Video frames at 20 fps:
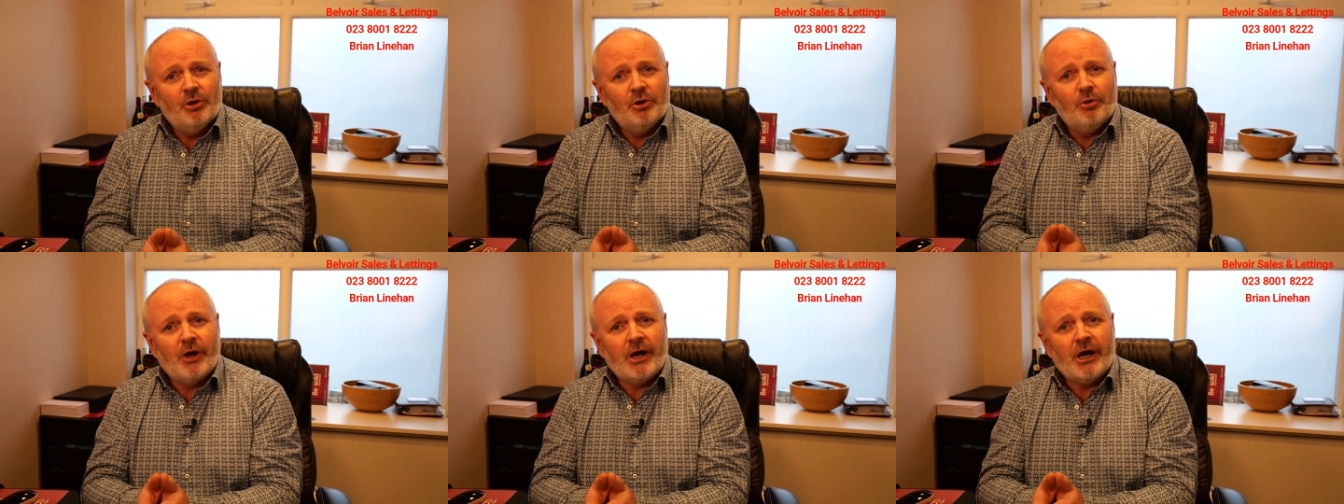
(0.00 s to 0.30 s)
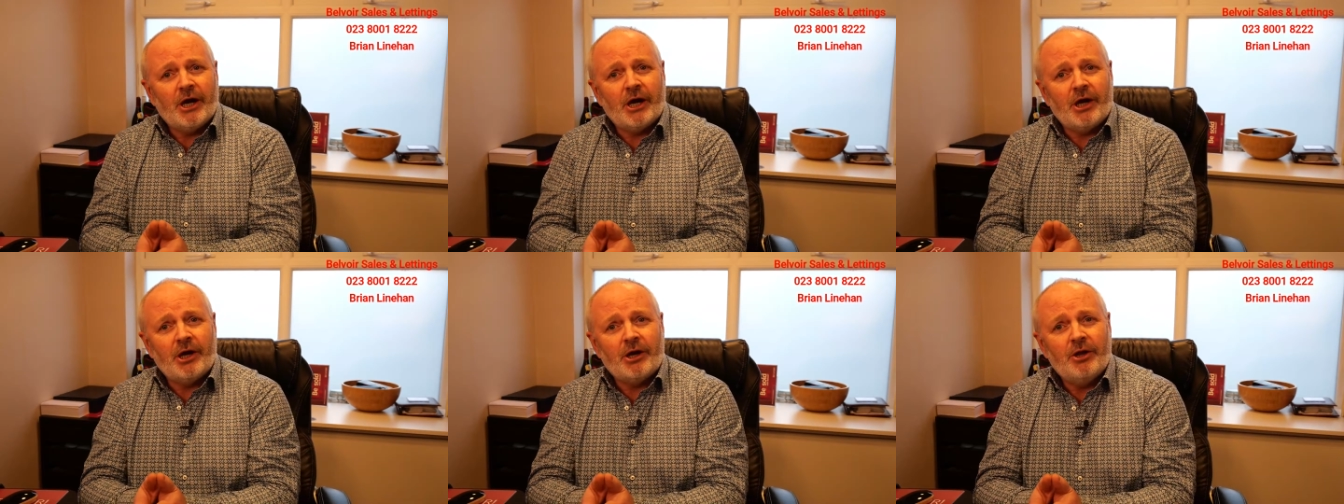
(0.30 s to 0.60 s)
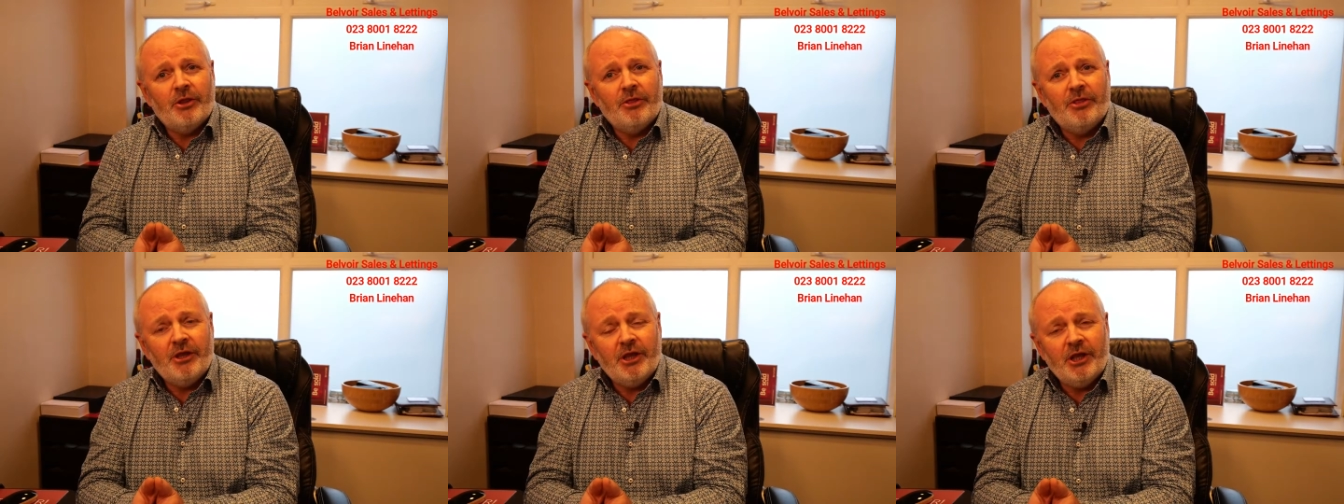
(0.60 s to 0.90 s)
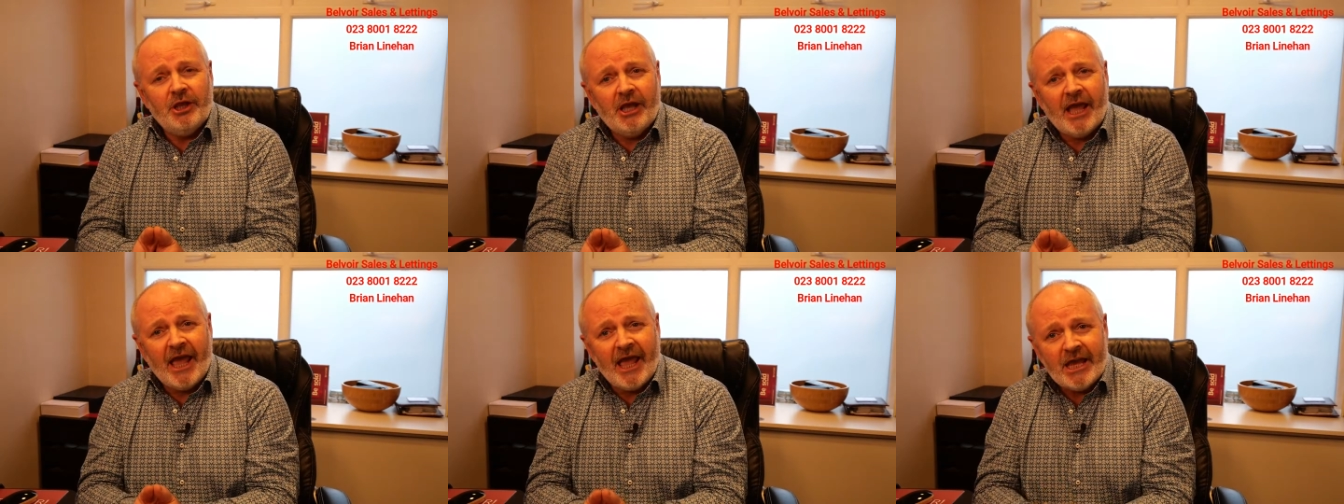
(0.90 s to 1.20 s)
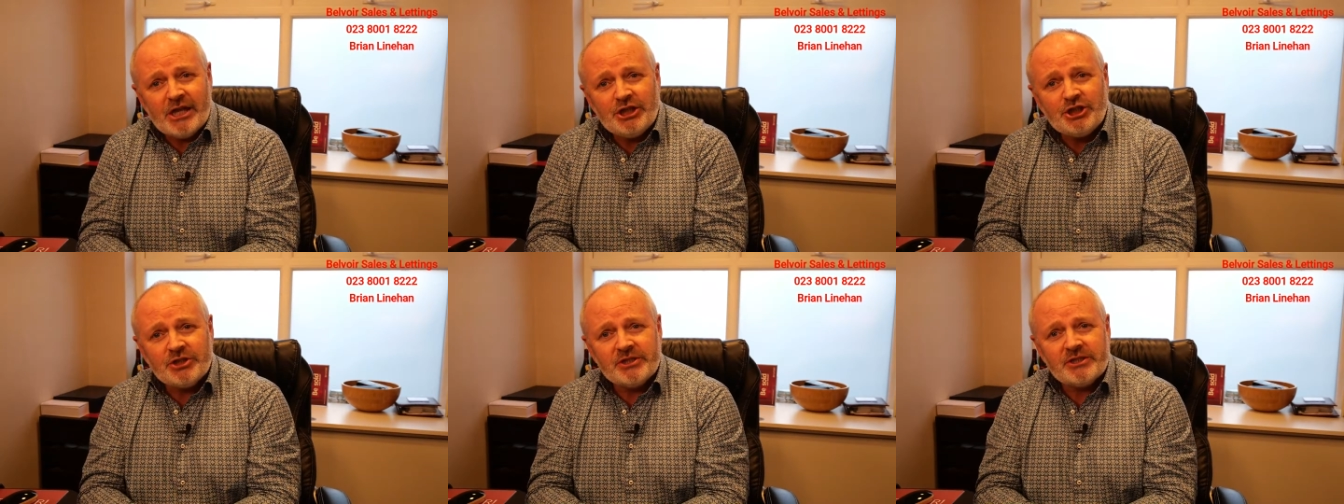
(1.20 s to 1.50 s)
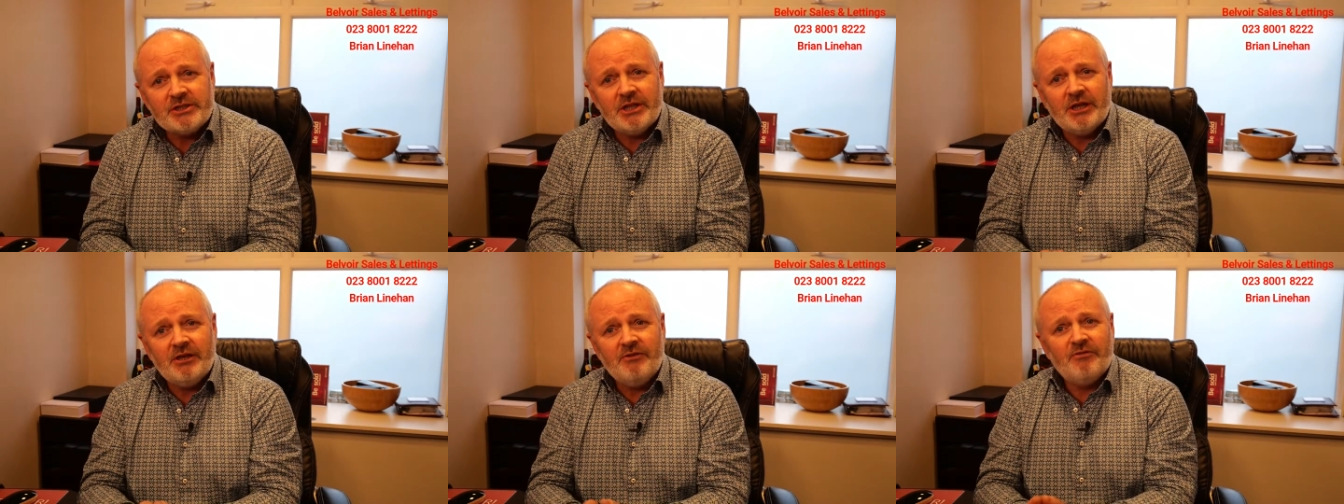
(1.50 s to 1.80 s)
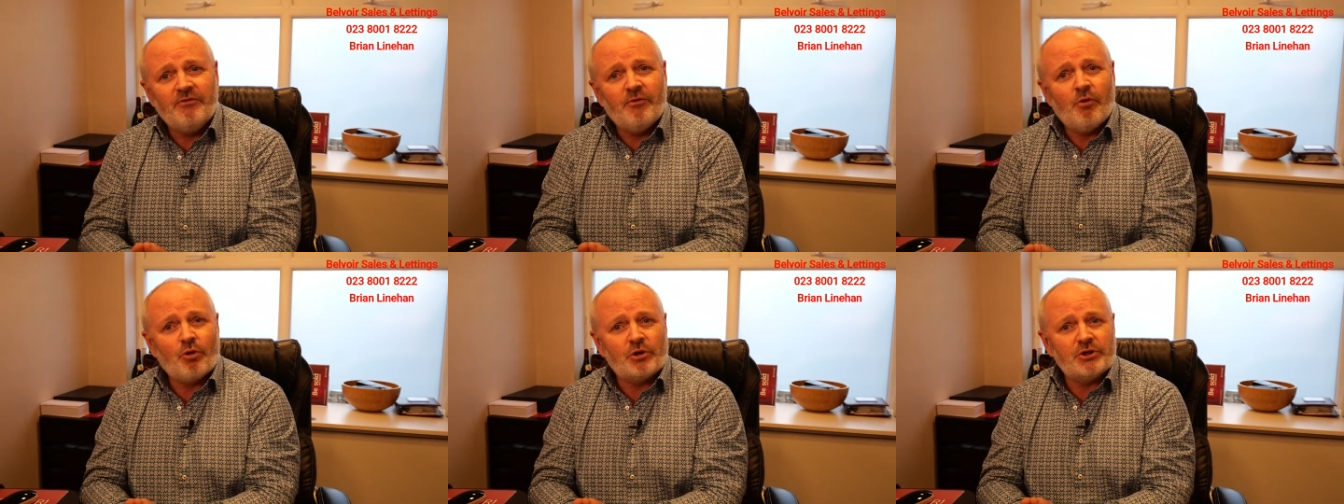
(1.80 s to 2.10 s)
where the agency
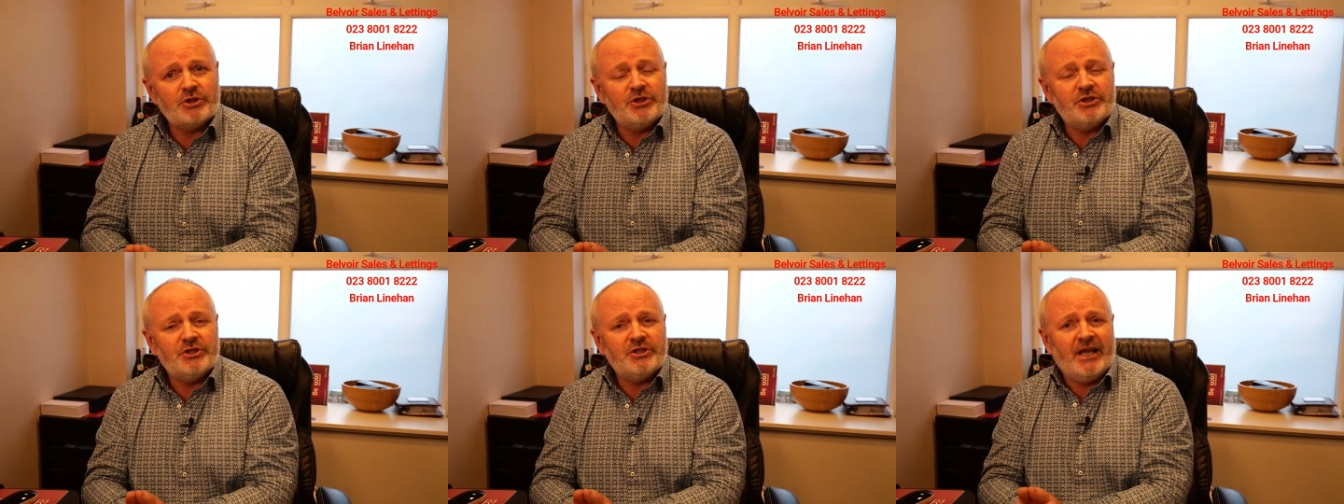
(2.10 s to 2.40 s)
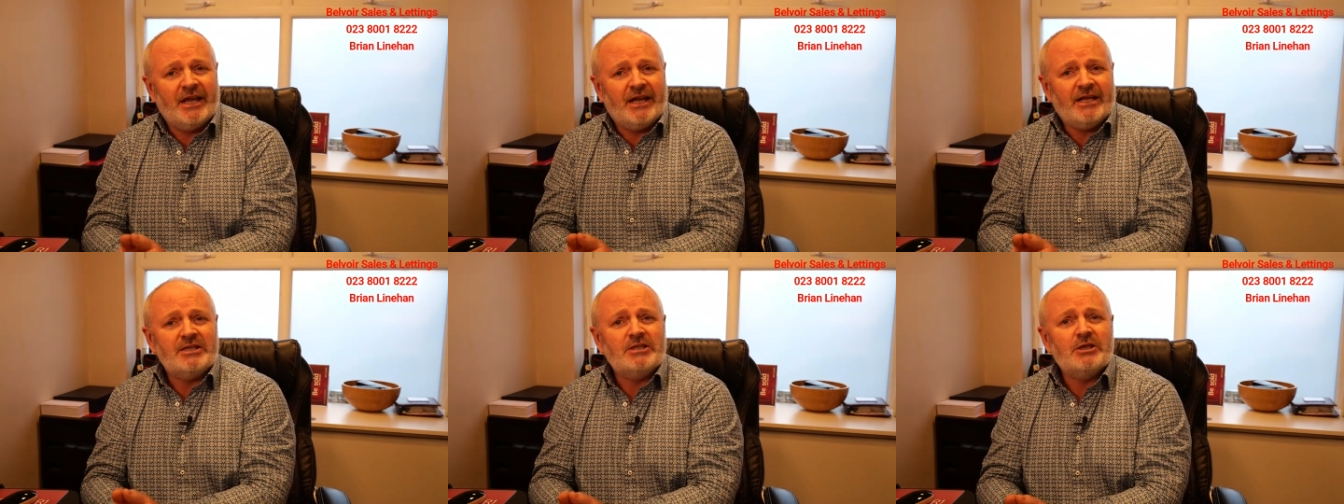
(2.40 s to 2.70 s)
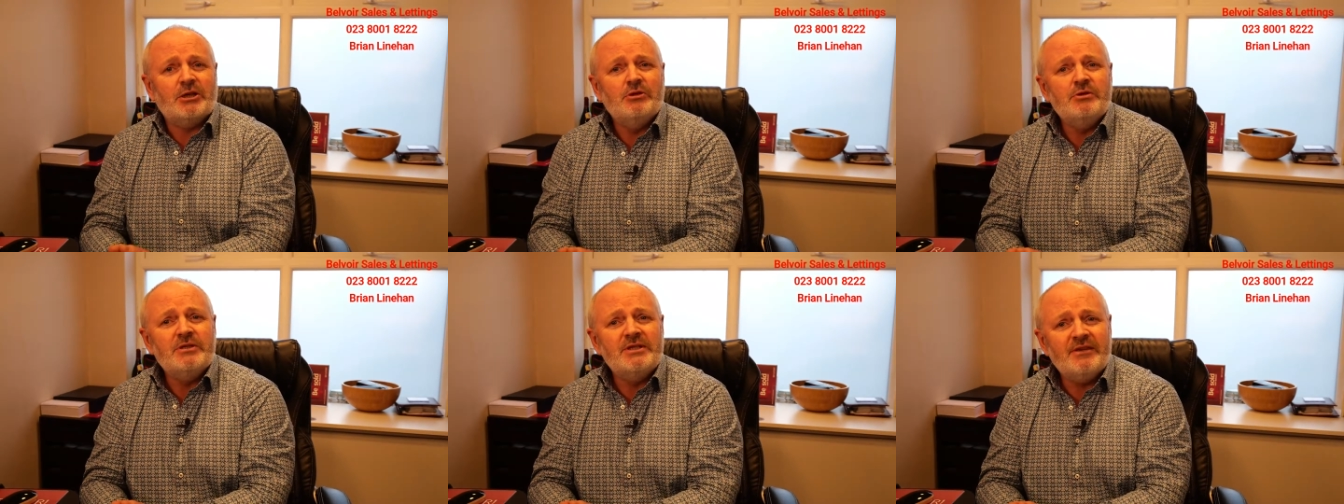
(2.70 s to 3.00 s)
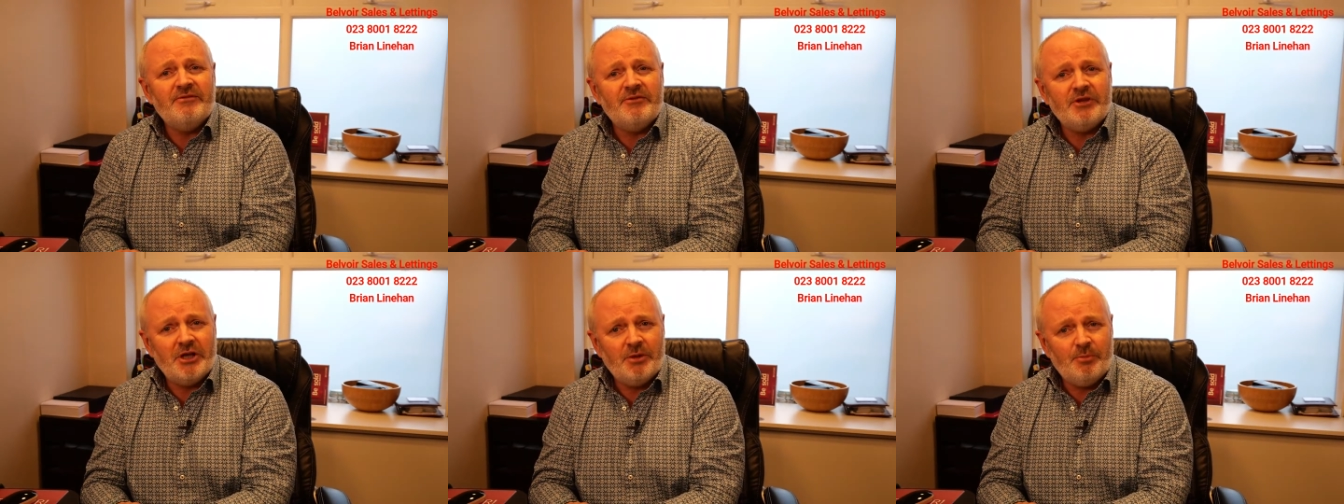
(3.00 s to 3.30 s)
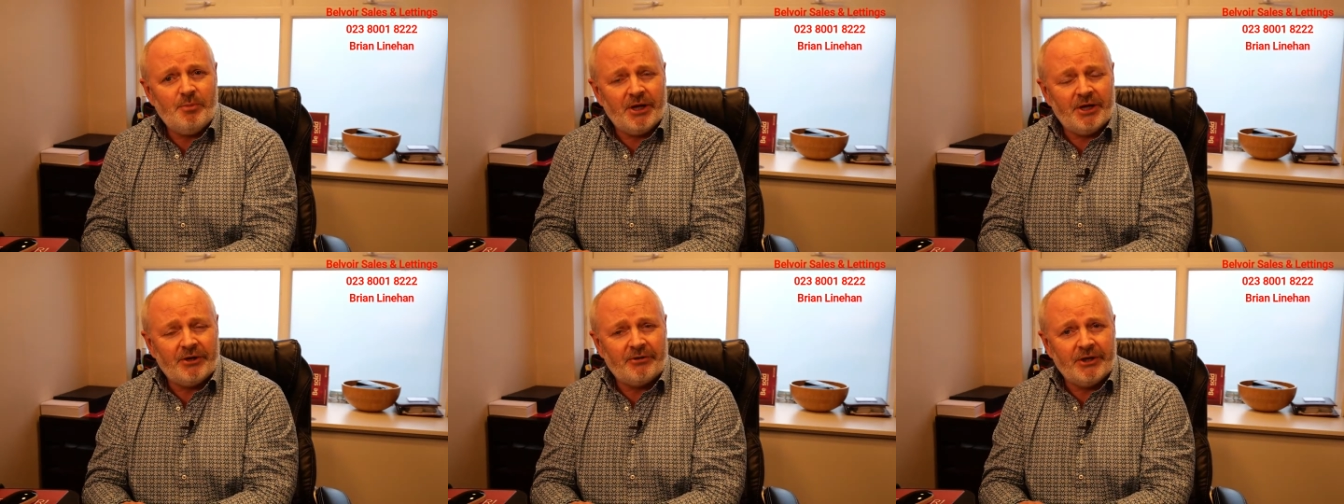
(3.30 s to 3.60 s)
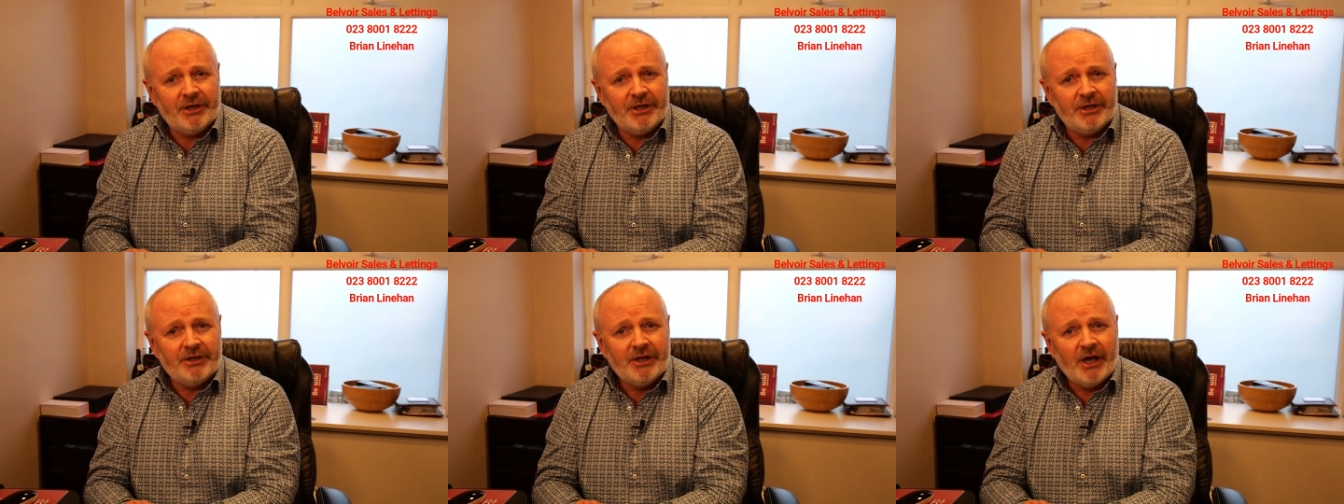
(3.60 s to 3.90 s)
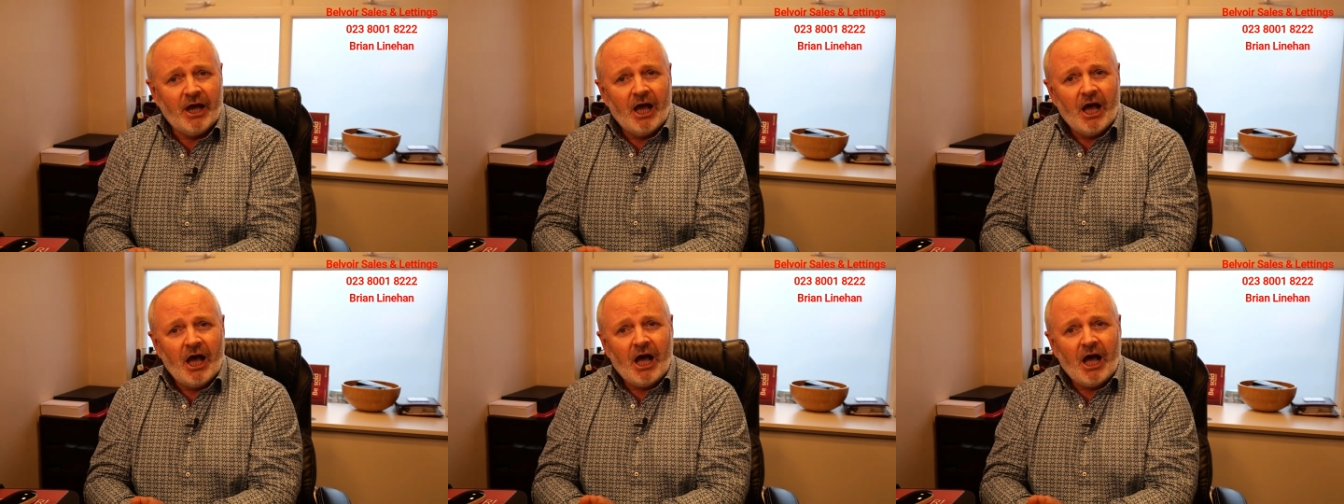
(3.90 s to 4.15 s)
forces an exclusivity period